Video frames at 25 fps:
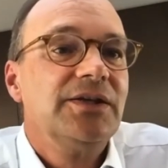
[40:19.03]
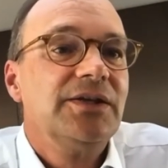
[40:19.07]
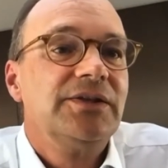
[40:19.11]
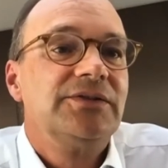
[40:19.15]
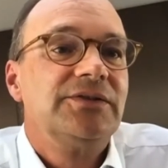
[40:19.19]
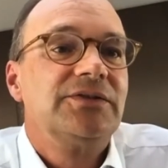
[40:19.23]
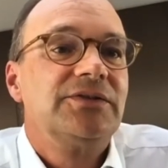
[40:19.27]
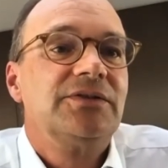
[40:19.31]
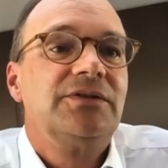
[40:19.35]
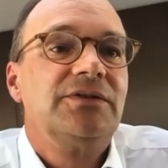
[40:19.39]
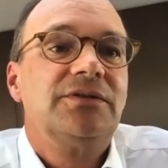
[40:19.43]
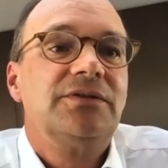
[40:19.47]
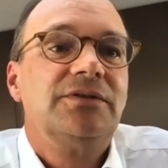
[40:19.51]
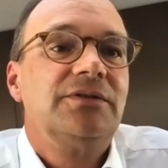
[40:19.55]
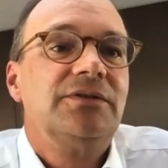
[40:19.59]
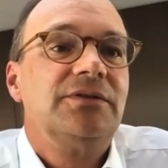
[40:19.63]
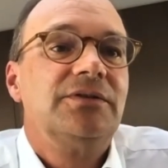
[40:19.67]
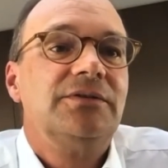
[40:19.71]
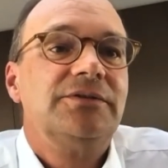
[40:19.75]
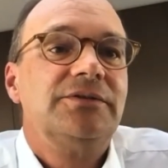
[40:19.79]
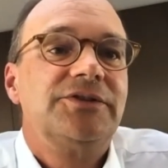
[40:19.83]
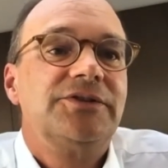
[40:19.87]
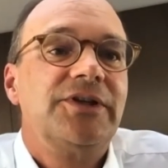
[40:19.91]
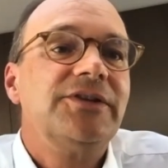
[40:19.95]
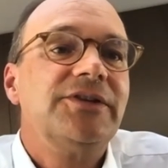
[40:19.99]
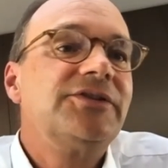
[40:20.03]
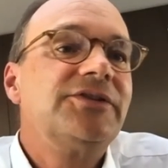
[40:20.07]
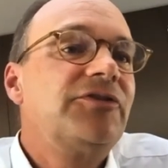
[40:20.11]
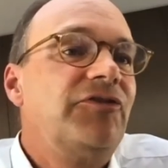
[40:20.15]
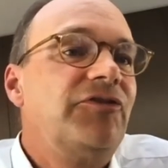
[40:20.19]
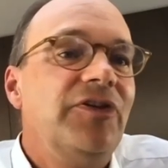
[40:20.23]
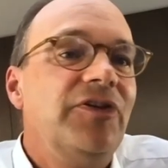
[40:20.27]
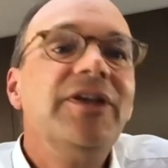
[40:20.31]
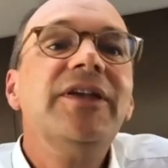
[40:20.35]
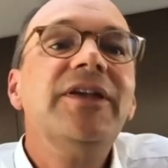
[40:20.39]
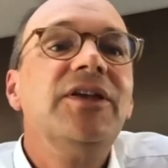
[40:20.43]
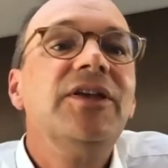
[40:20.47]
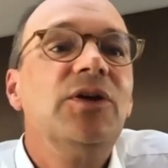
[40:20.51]
So just
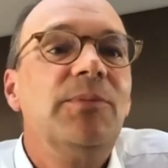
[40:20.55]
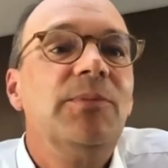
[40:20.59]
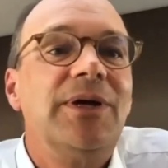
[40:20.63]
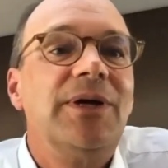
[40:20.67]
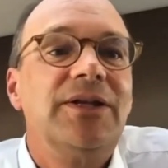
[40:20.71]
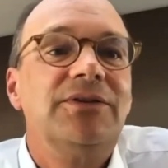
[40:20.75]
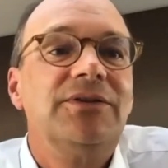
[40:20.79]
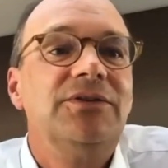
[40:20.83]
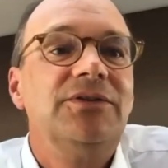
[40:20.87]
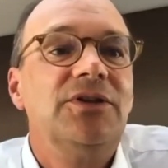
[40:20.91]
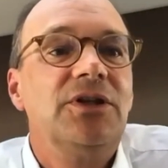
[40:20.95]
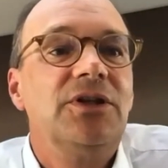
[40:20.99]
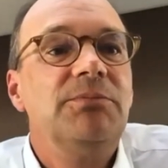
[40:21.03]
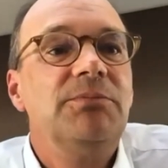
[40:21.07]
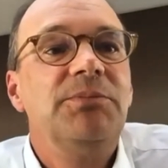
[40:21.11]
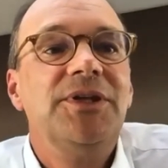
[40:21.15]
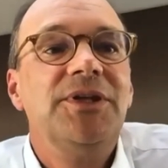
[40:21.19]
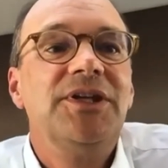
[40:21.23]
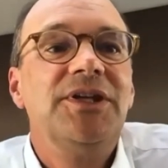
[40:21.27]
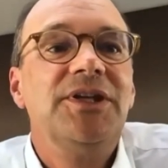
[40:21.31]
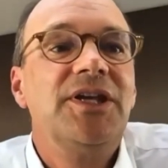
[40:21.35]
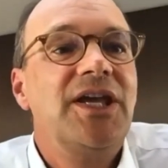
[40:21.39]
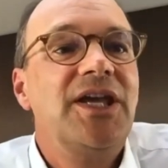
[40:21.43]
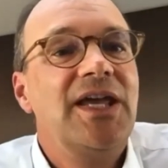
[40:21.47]
thinking about not being